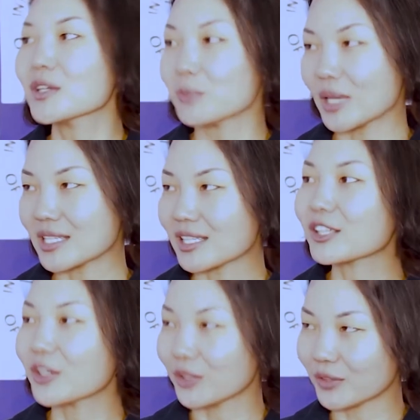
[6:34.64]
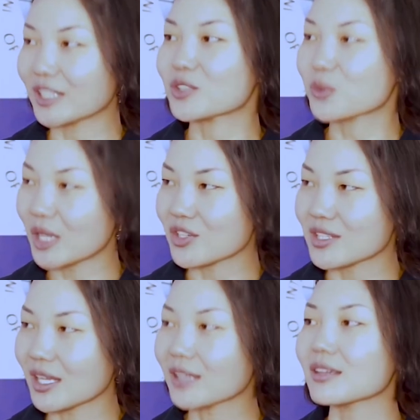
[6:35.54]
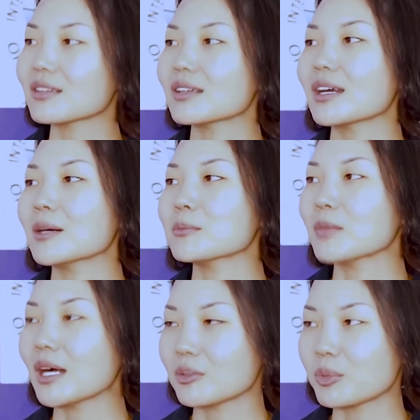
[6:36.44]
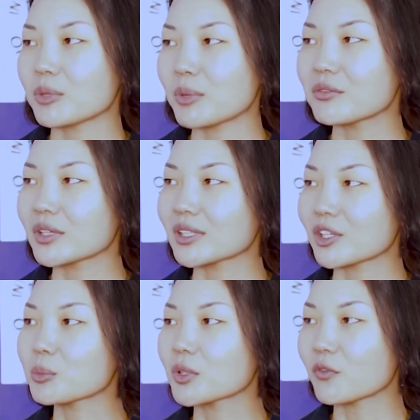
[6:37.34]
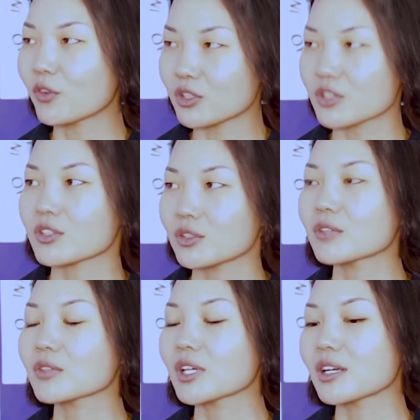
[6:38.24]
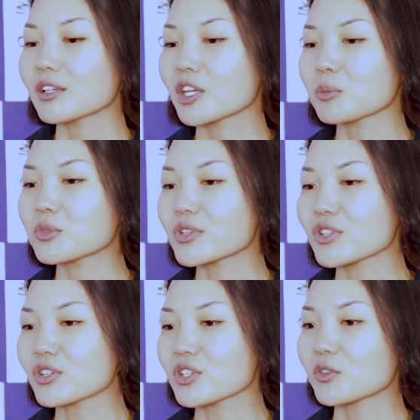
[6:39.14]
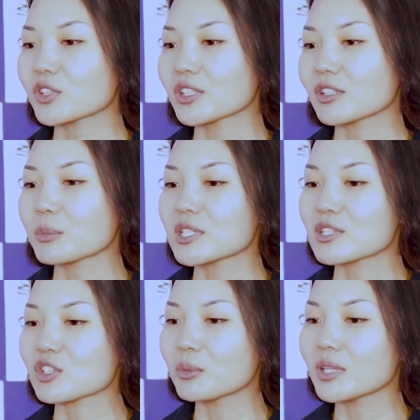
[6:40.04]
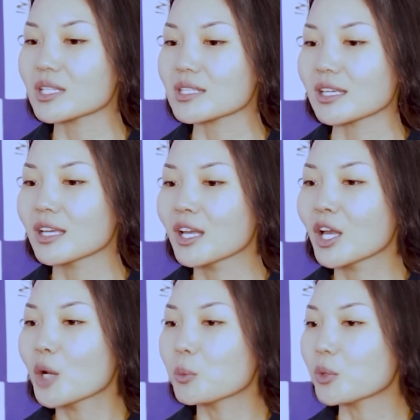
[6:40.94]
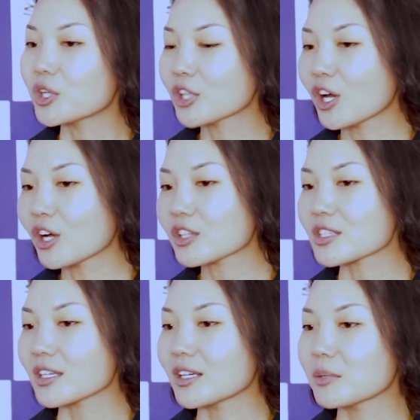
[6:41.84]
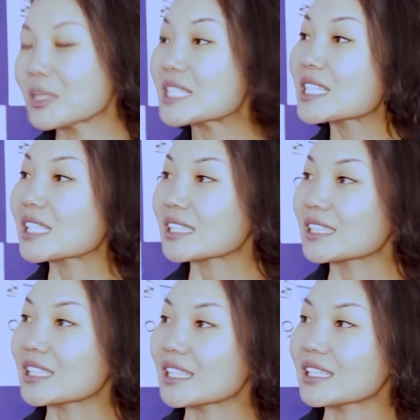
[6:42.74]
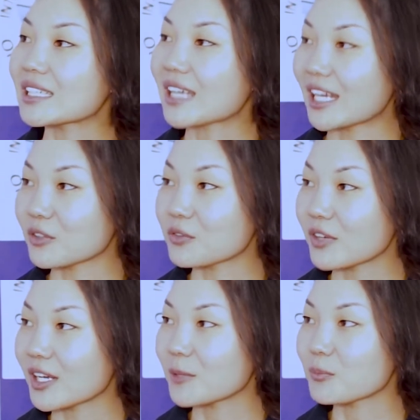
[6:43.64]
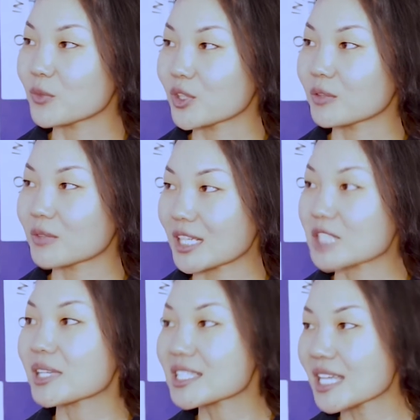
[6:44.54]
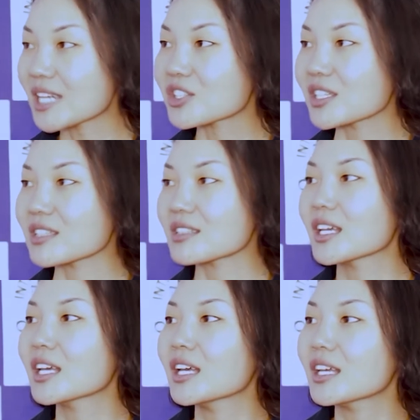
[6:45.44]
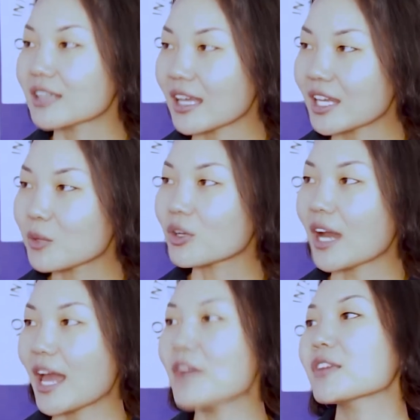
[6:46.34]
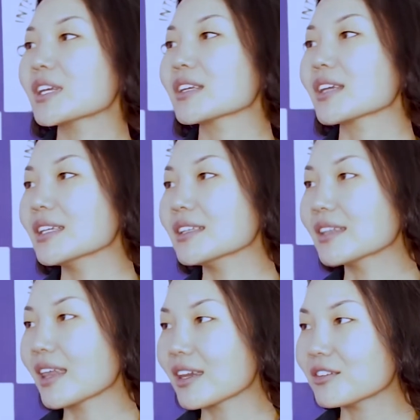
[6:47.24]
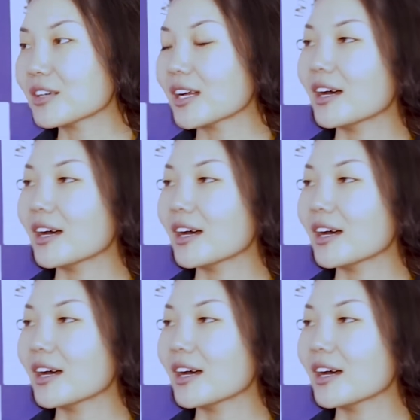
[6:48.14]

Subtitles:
basically the education sector are preparing the human force, the human resources for the business community, were not meeting the kind of the expectations they were having in their